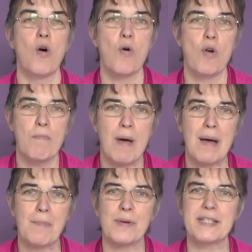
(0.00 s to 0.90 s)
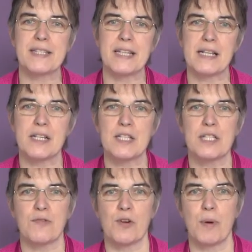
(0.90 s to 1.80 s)
or a map with
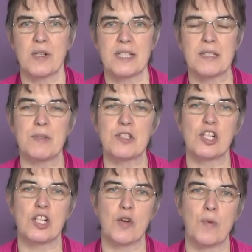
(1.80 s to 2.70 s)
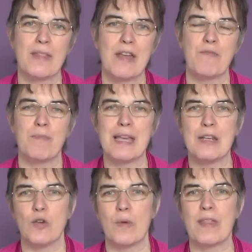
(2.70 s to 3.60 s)
stickers for a participant to show where they've
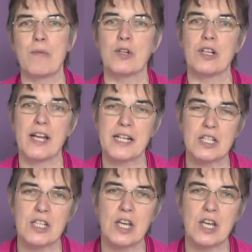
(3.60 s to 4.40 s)
been or where they would like to